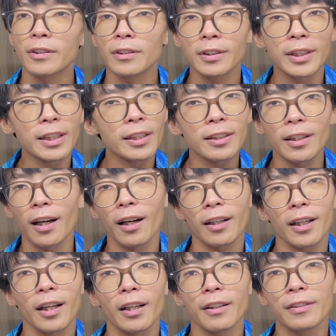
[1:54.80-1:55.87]
these are
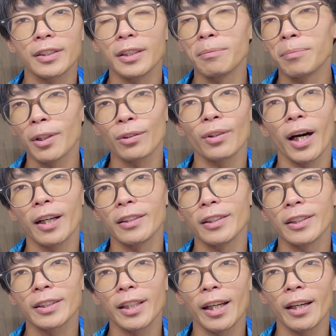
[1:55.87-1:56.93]
kind of simple to
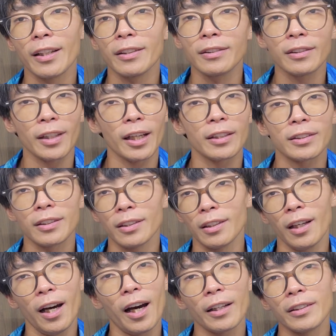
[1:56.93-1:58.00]
understand. As the
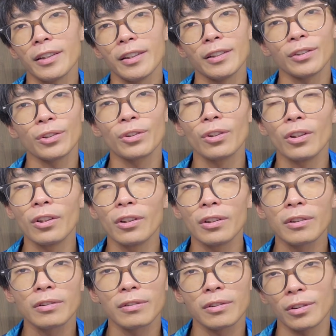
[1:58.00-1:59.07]
higher you
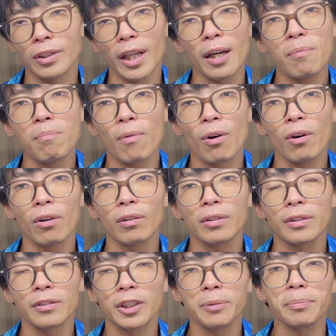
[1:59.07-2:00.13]
go, you get more
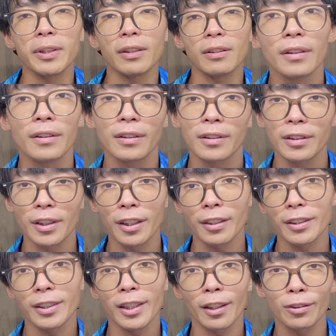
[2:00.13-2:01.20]
speed. Then
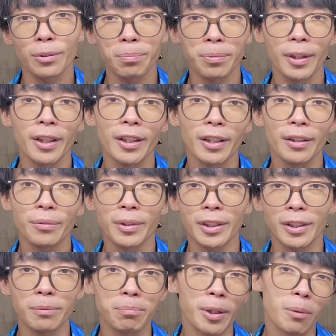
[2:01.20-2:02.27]
you start to play
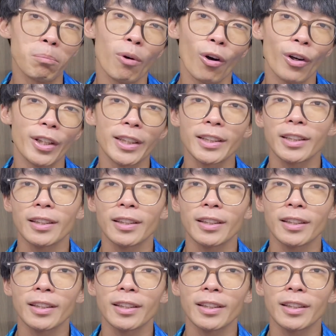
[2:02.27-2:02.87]
with the big boys,